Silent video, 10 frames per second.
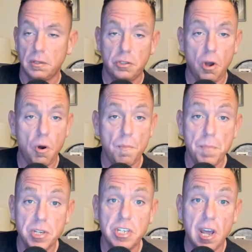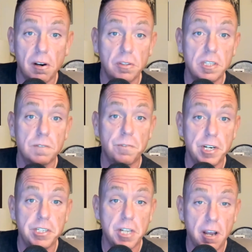don't miss out on this free
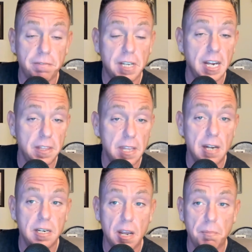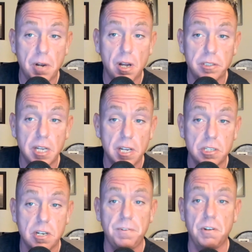stuff. Get in that damn
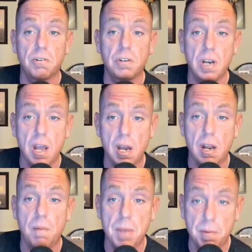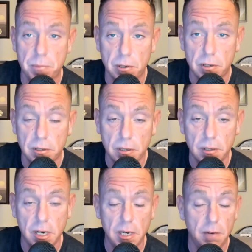contest if you're not a member,
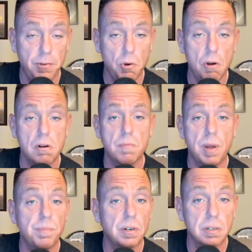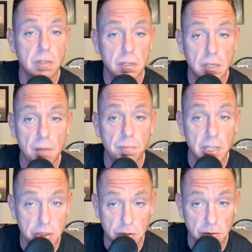all right? And if you are a member, God
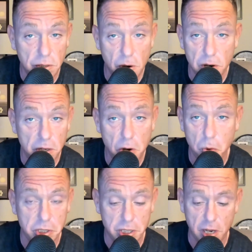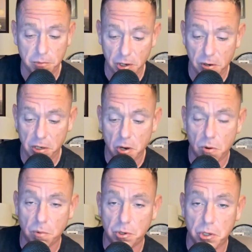bless you. You already know what's up. You already know
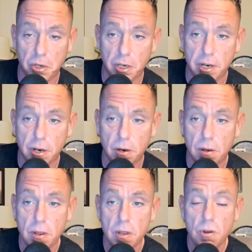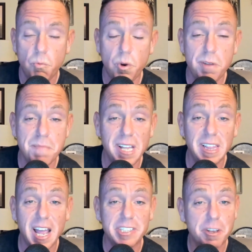what we're doing in here. We made
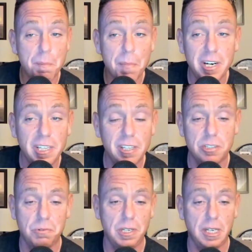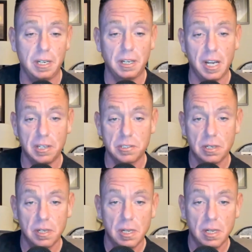lots of money this weekend, guys.